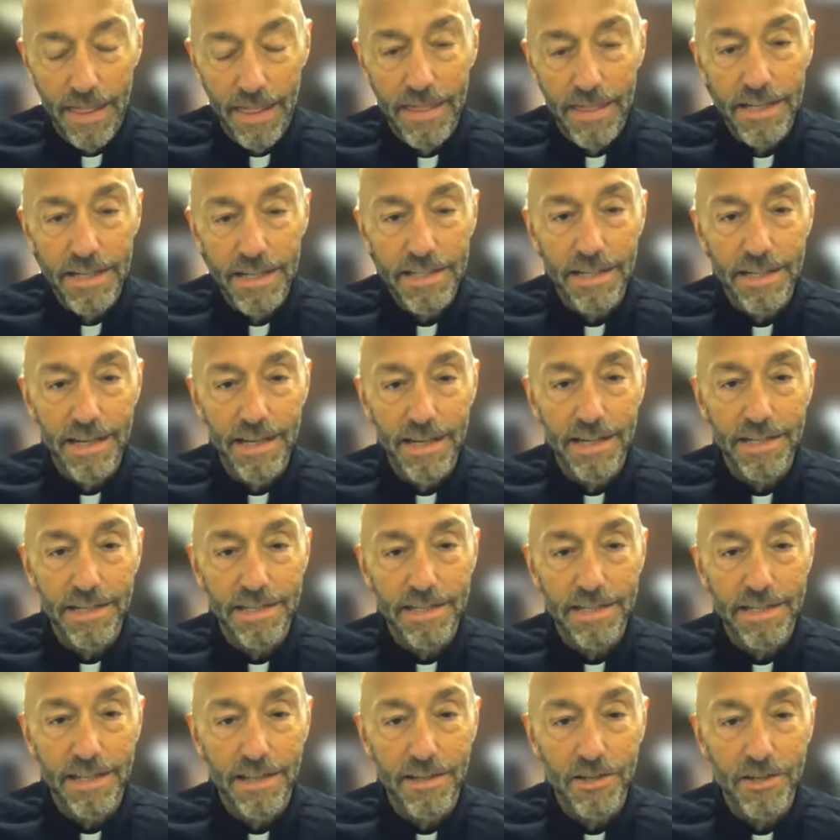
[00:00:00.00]
This
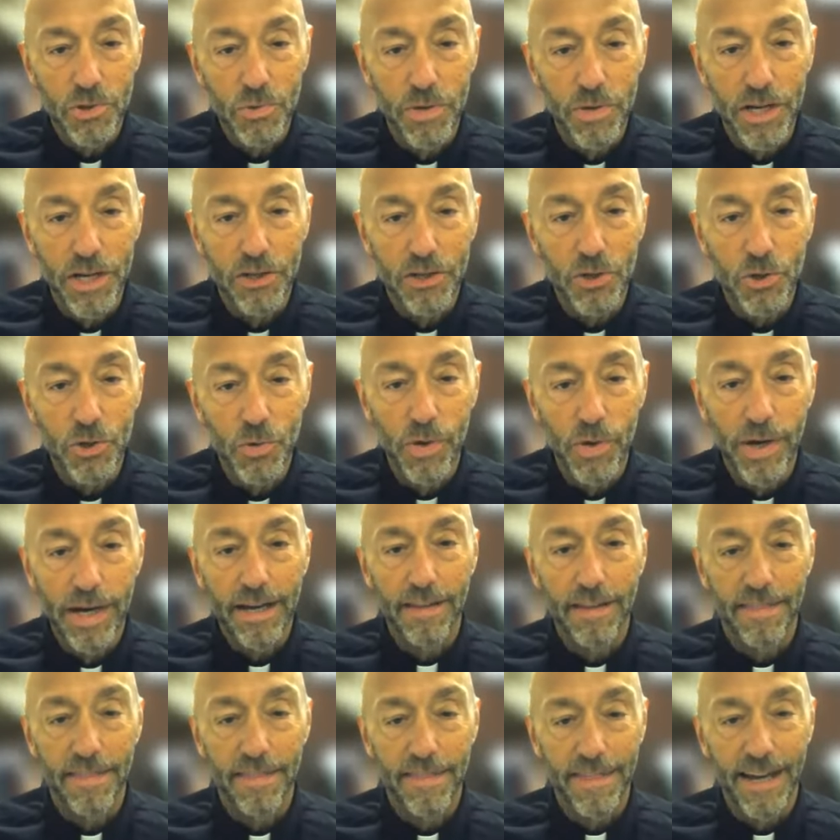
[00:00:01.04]
is this week's
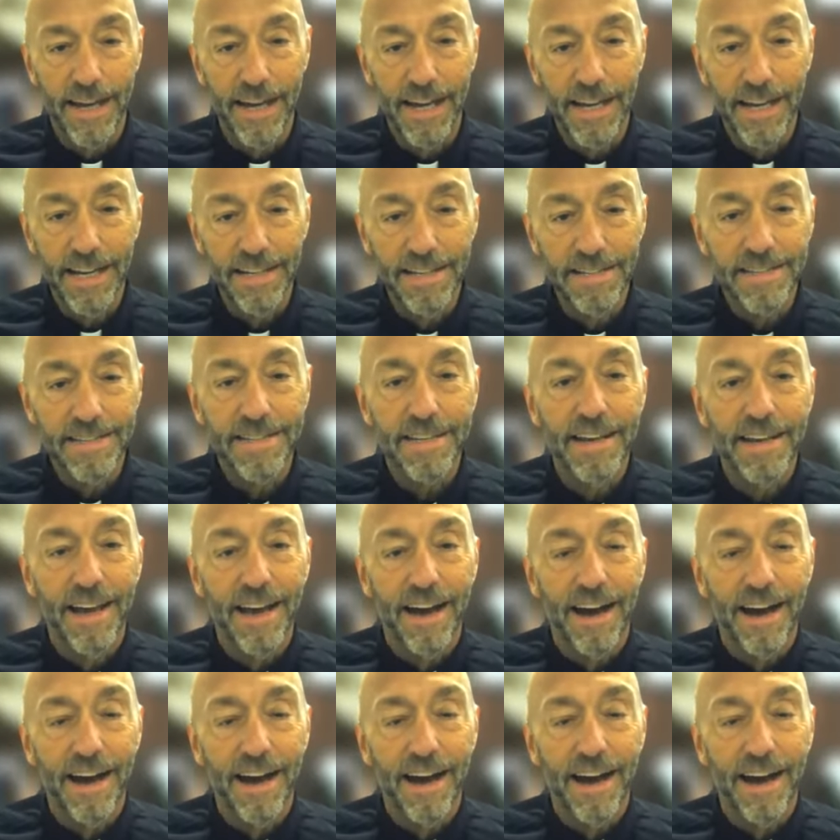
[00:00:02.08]
Quick Things,